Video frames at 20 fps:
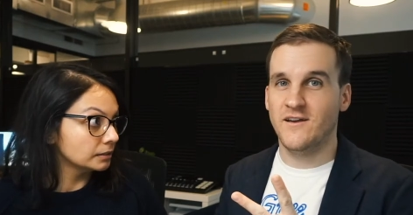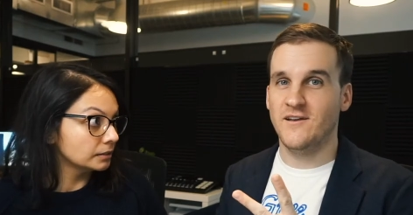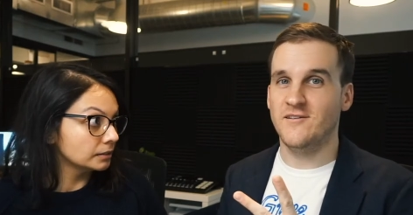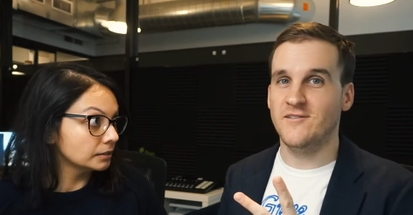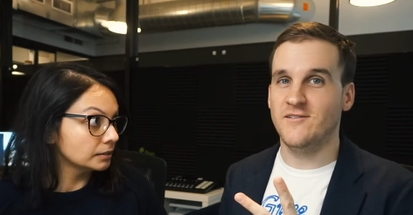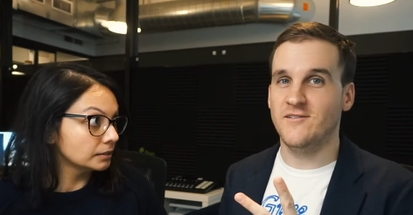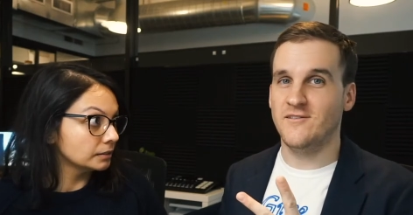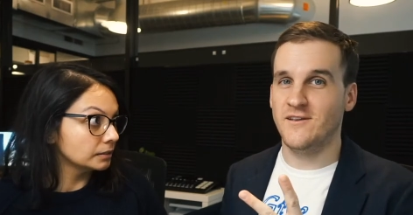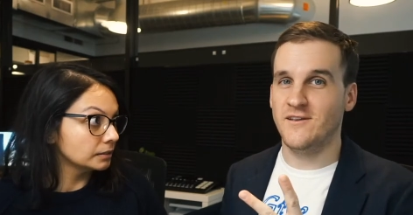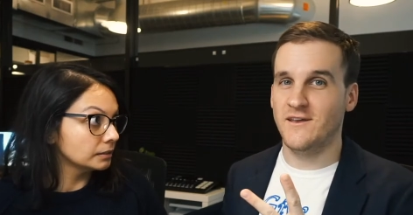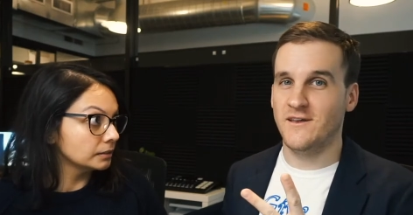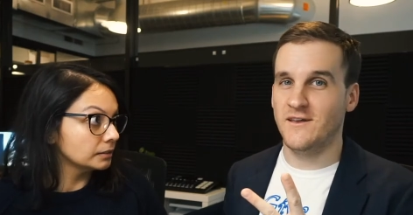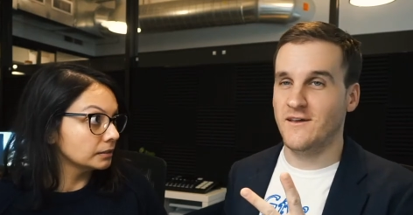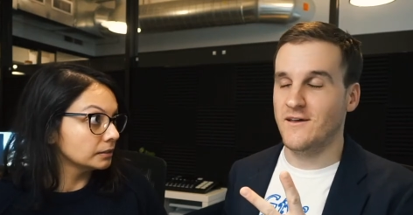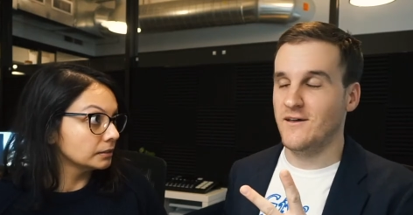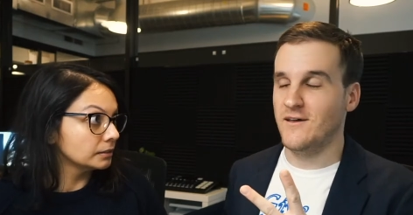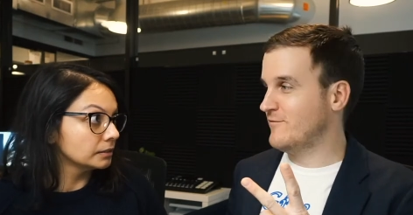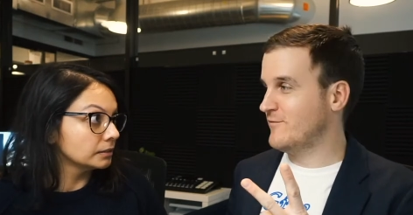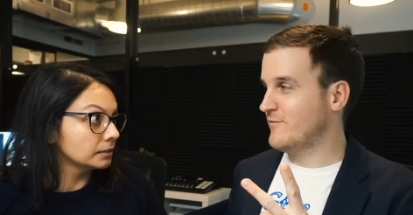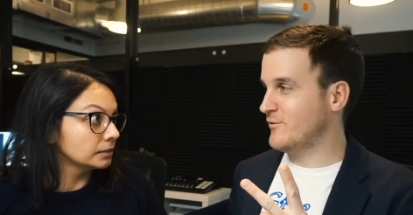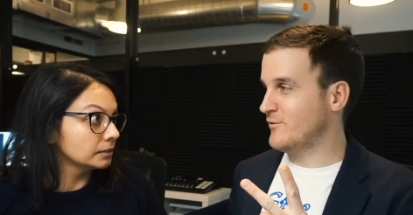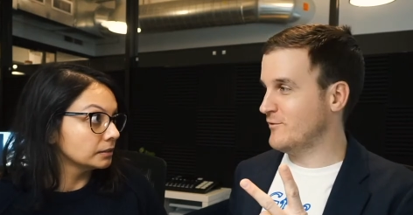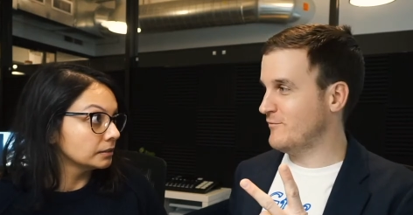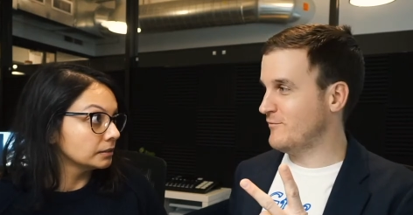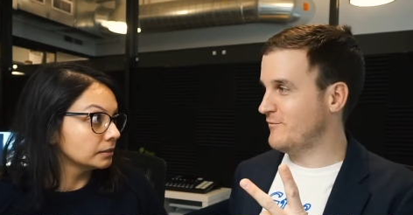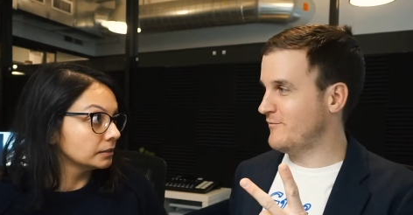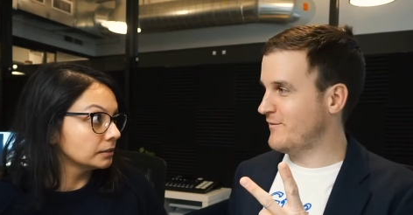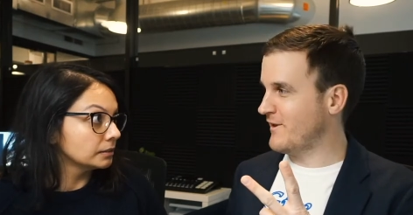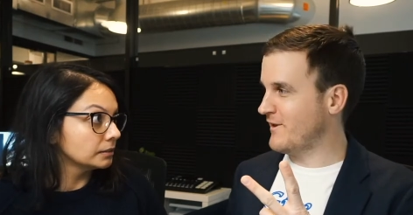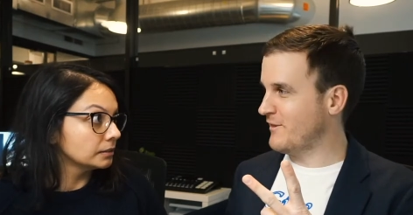Speaker 1: is the full
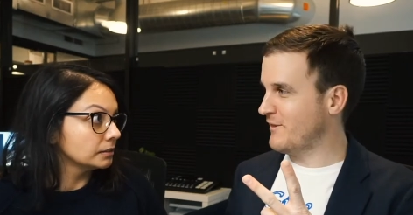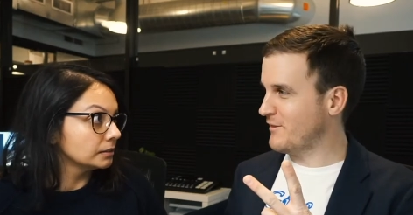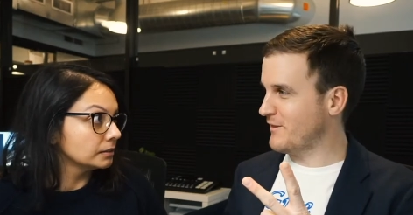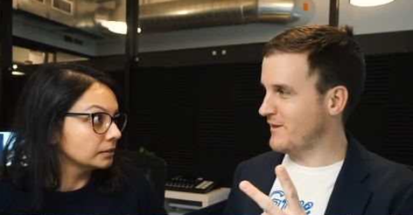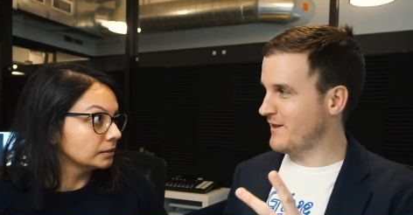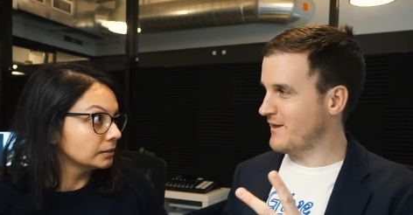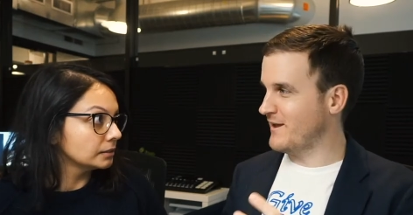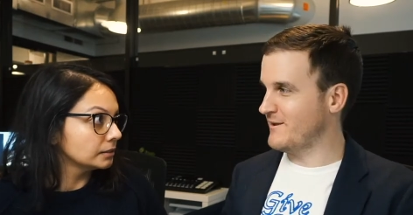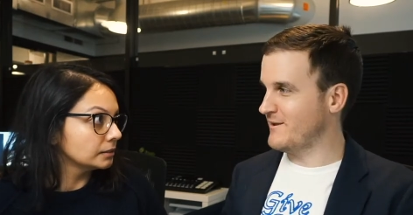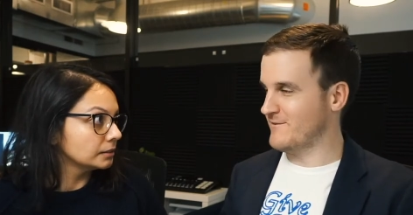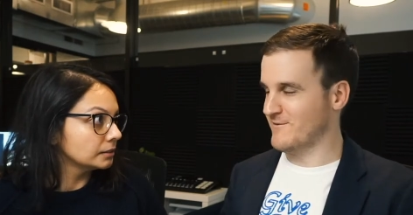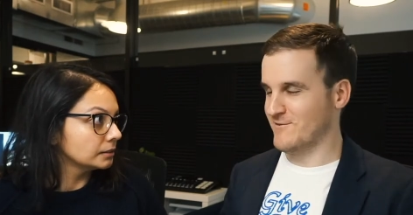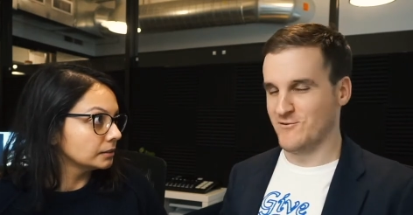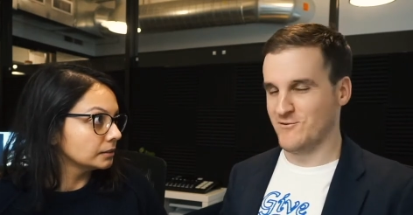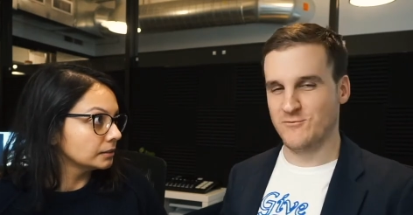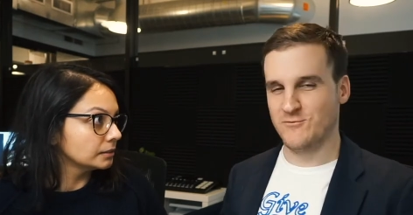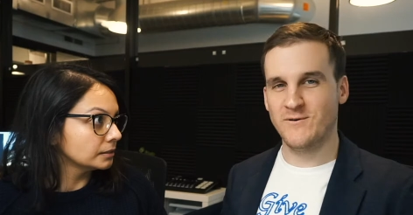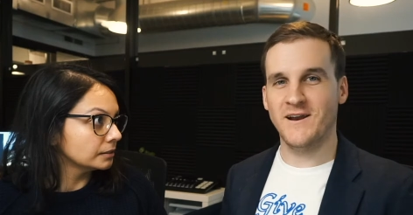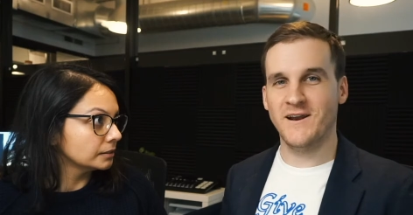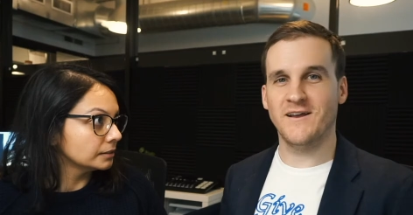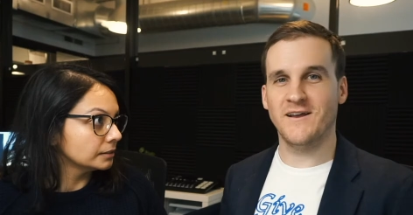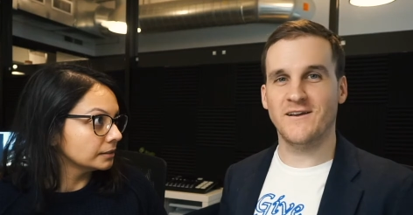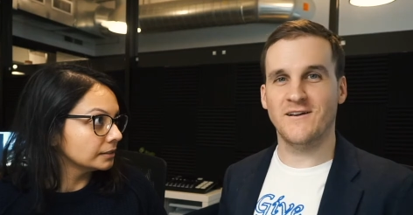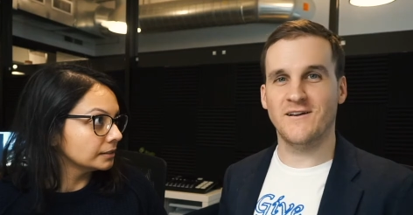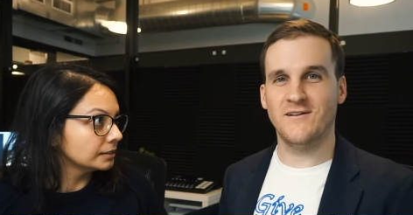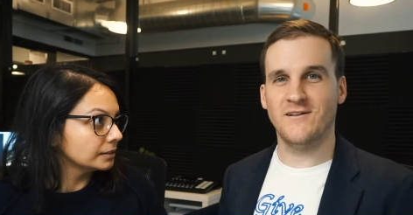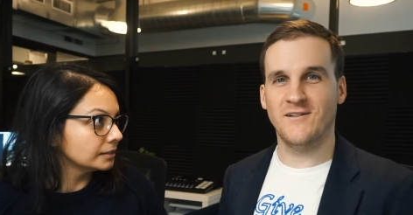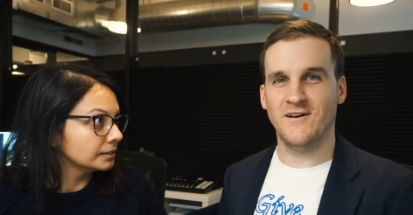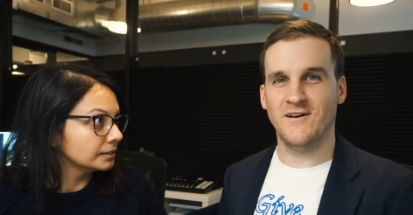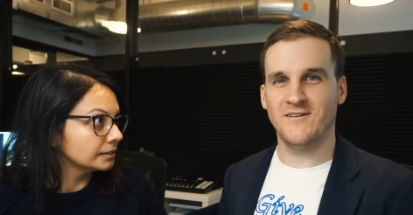faith and
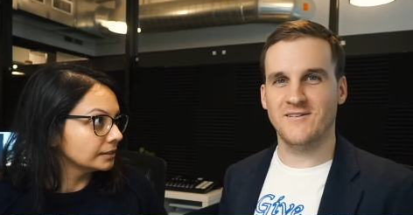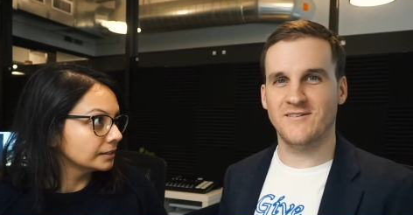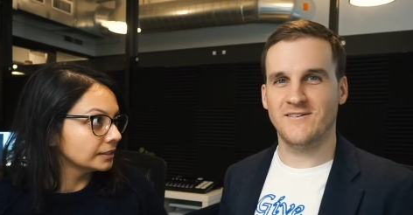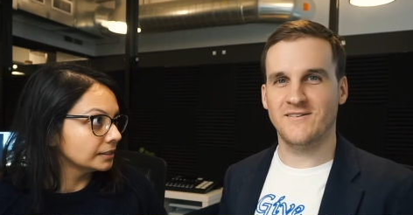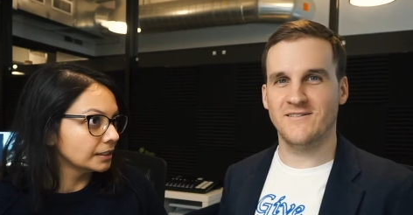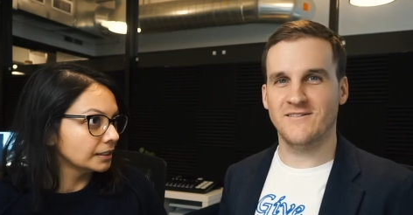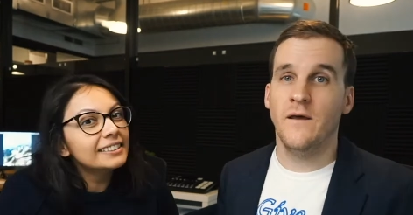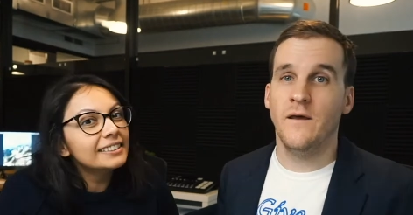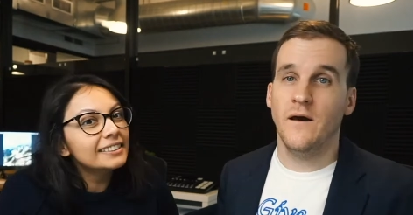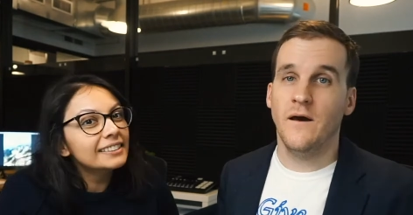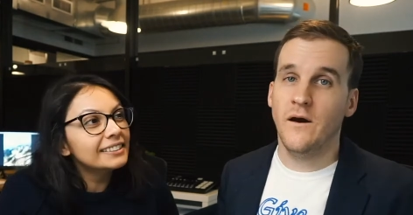credit clause.